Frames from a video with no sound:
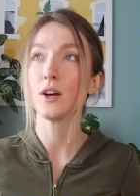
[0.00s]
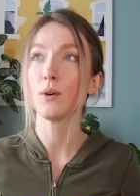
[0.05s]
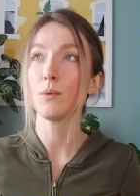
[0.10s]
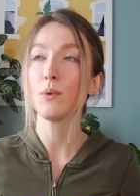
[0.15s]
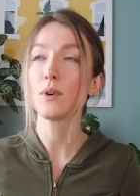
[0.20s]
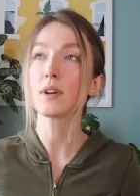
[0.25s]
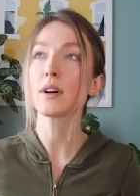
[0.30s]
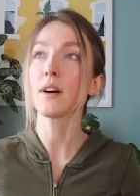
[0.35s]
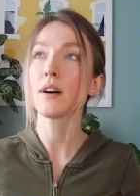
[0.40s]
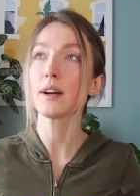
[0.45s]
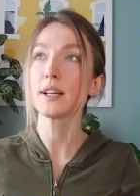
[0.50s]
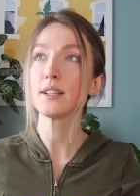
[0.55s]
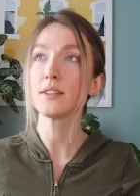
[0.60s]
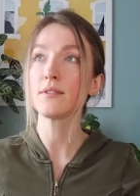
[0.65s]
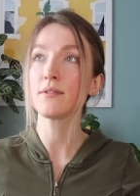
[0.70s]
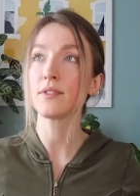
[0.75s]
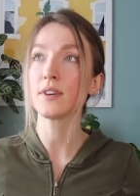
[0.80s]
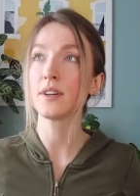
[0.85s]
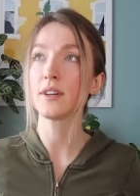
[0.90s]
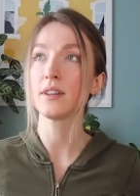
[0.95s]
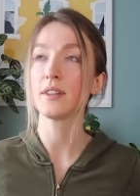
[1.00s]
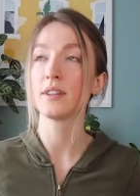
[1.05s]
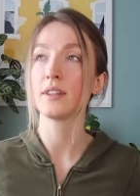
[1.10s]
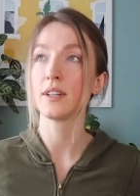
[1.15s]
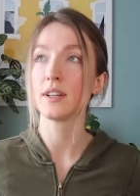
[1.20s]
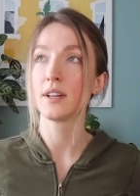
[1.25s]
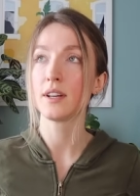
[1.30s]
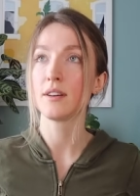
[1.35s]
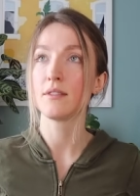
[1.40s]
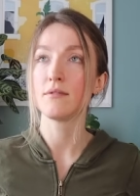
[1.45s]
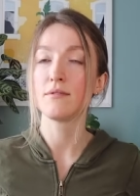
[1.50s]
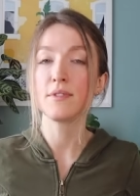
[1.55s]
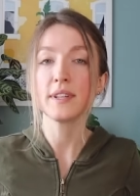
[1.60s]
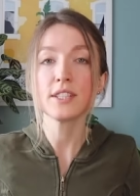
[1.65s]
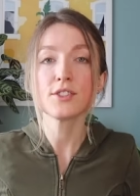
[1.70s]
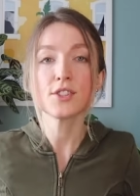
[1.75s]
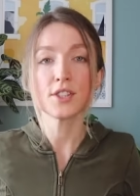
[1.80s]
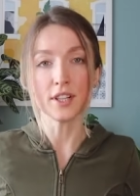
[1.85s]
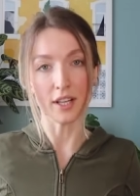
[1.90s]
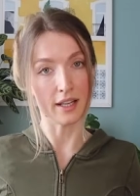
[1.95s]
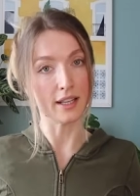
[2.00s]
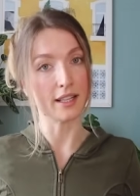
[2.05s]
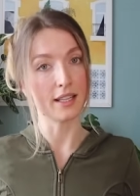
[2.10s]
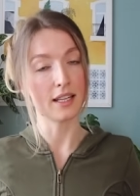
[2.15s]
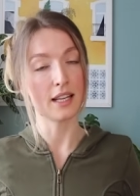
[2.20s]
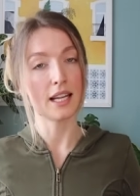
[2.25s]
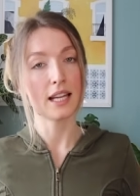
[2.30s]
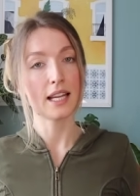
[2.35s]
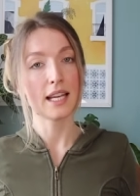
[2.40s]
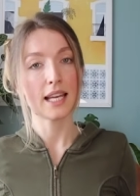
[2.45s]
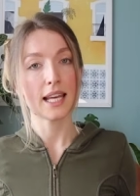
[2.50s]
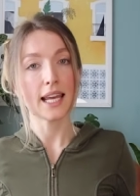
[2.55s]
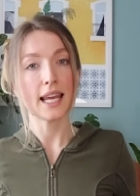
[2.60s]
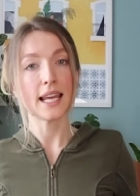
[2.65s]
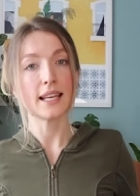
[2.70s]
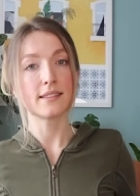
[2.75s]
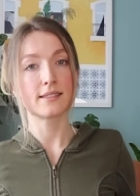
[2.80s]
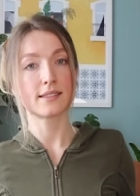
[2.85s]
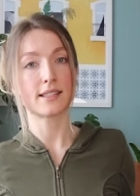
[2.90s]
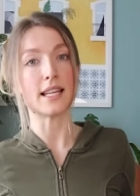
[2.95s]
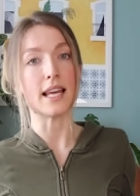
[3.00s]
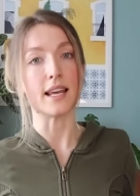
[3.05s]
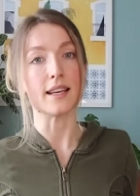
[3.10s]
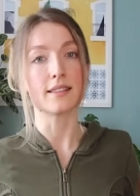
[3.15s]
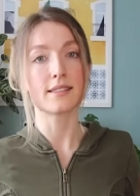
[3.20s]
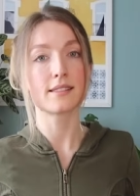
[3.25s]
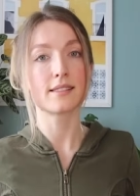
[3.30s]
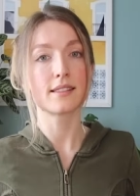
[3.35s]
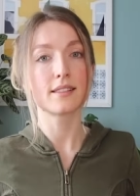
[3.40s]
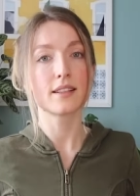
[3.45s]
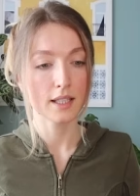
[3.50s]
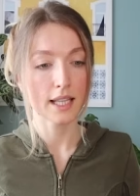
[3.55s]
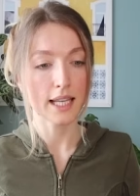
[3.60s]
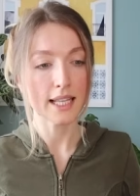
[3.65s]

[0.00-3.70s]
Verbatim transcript: what kind of a vision is this?